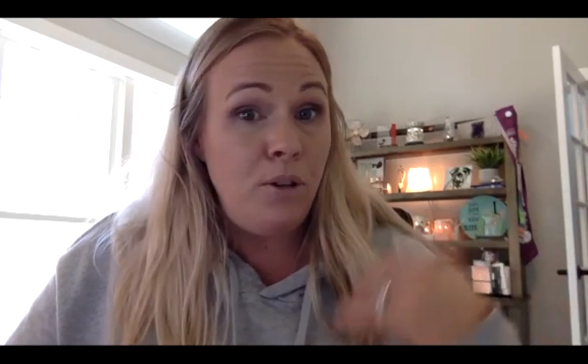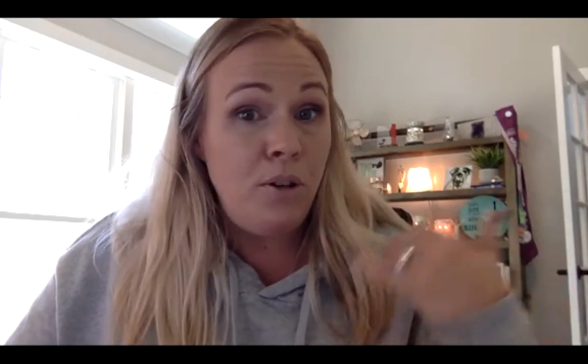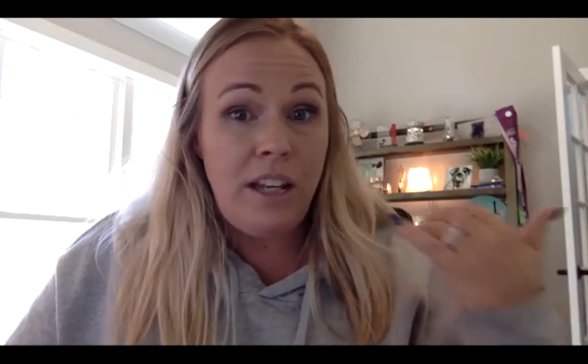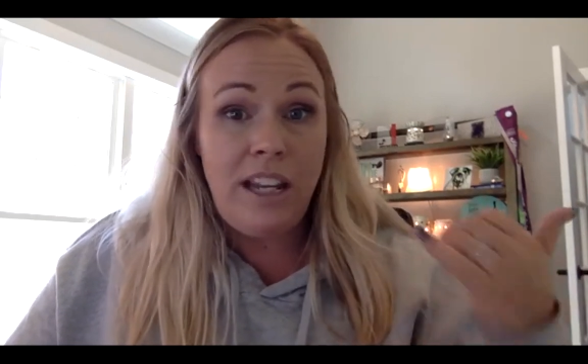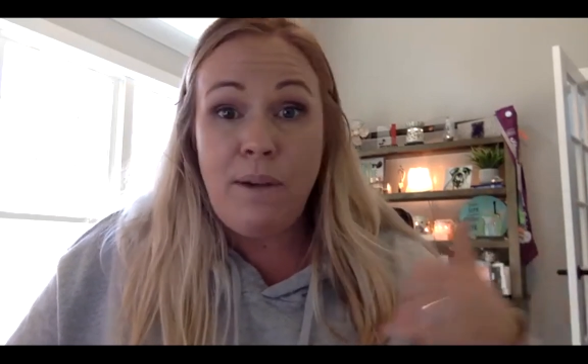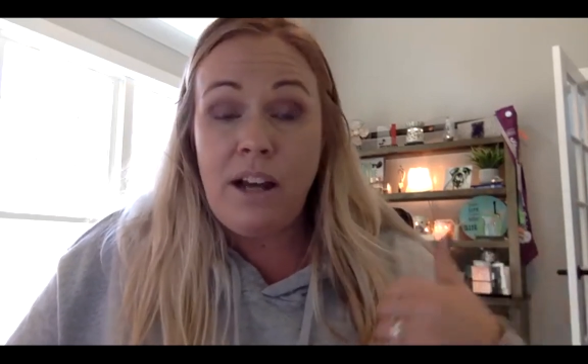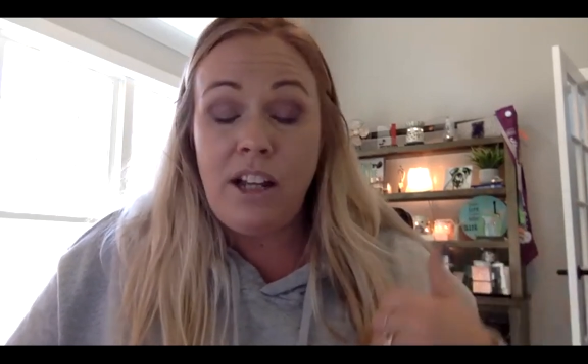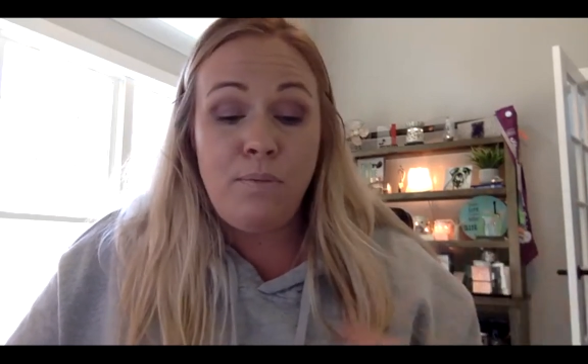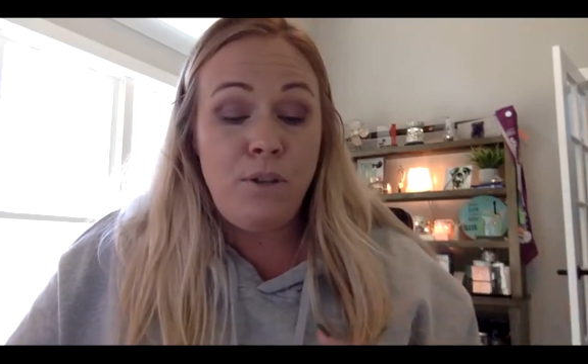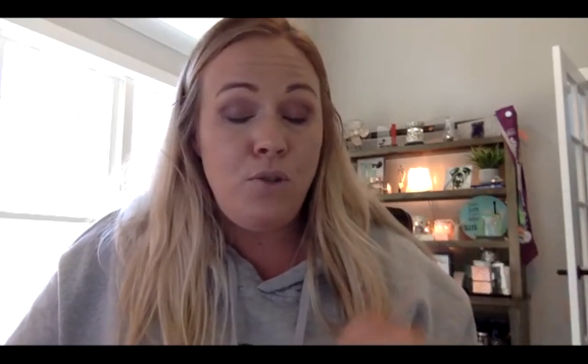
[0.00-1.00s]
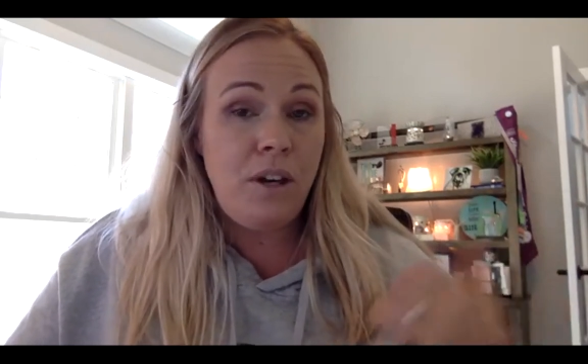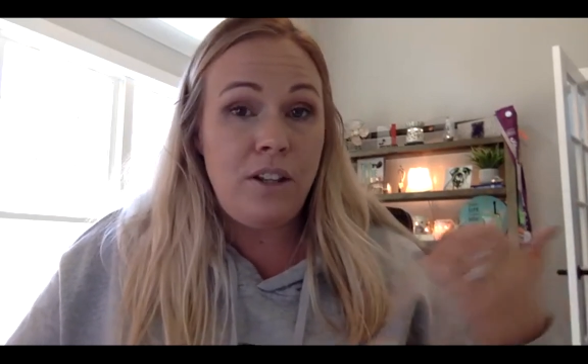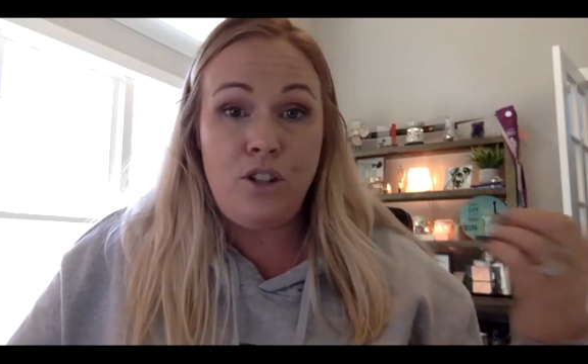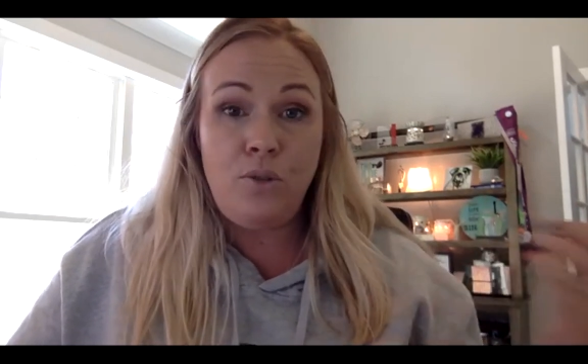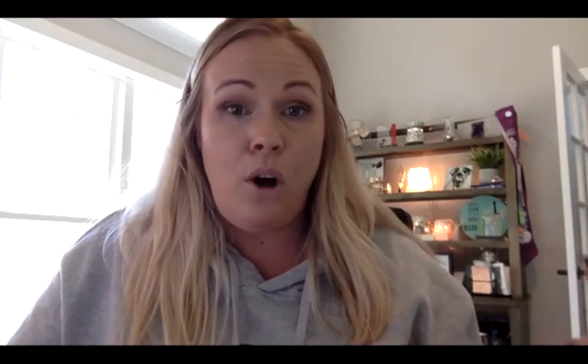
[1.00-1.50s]
You can email them. You
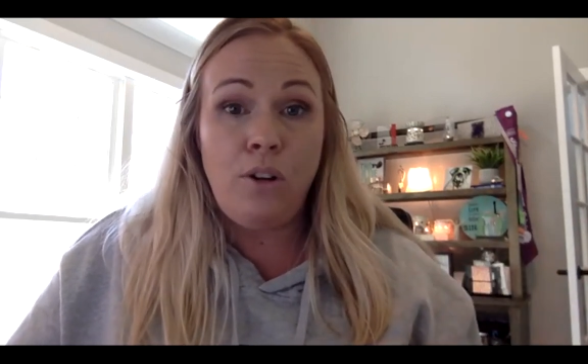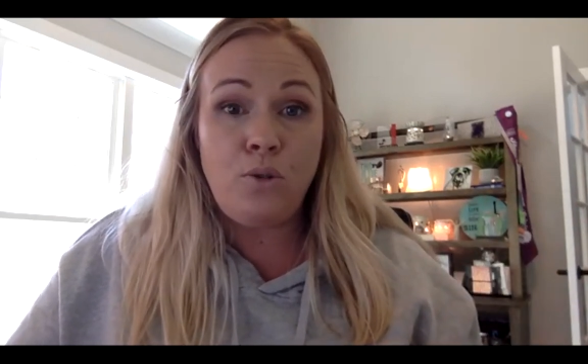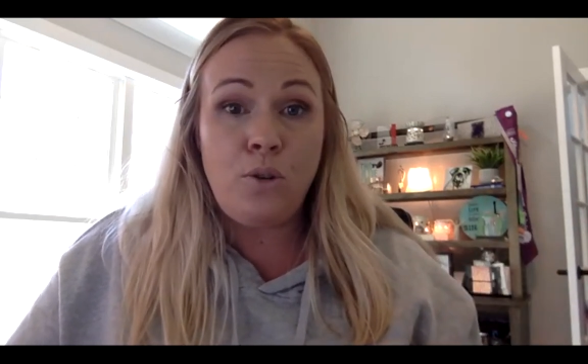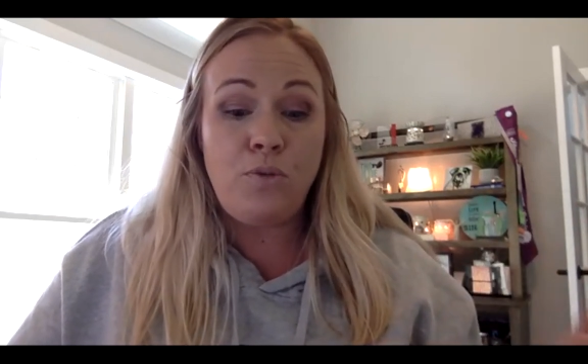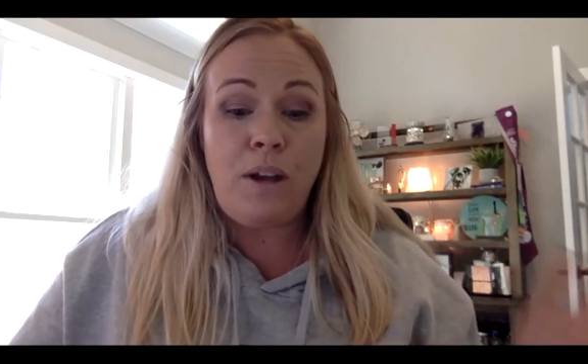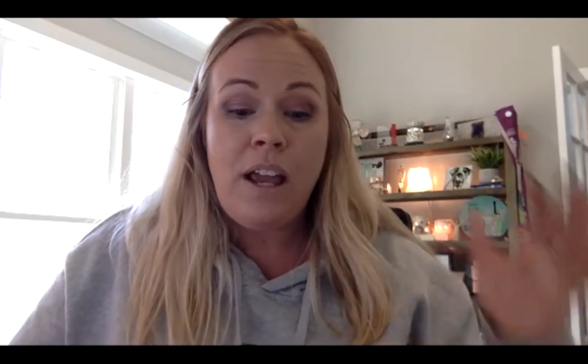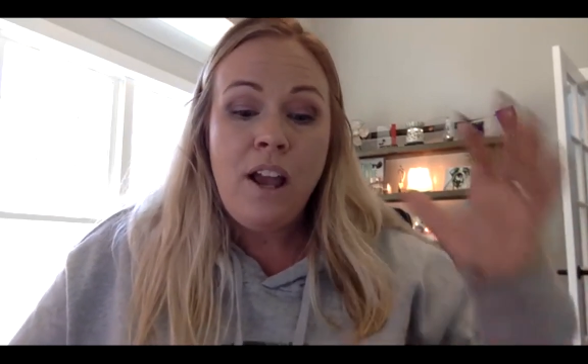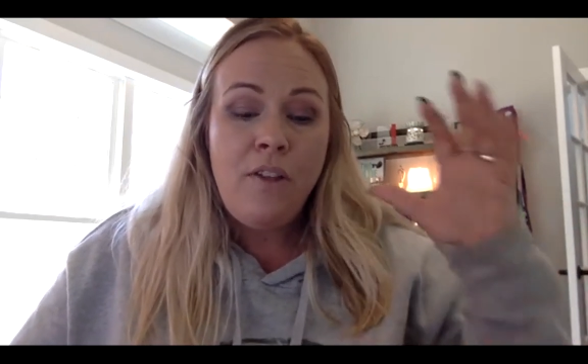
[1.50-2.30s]
can do all sorts of ways.